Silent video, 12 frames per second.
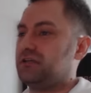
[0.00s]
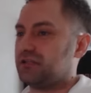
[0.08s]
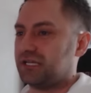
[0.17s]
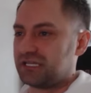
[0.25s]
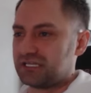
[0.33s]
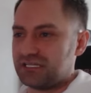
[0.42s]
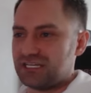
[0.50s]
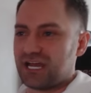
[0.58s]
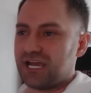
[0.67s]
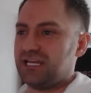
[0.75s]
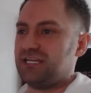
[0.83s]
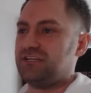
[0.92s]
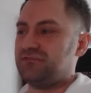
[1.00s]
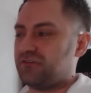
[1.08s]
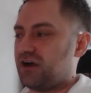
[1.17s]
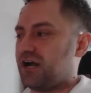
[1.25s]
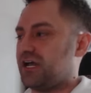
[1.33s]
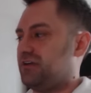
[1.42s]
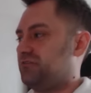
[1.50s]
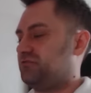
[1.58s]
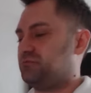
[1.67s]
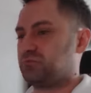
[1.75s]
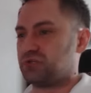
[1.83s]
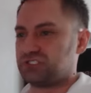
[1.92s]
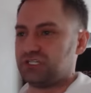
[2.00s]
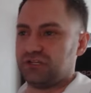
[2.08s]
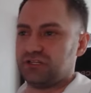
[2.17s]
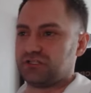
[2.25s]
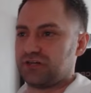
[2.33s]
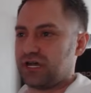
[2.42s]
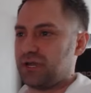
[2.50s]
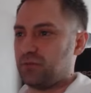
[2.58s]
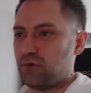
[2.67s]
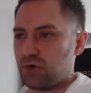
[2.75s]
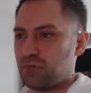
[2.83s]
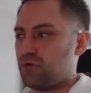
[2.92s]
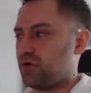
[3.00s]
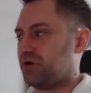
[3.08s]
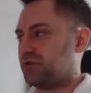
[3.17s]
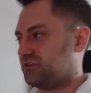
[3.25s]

like 95% of the time or more.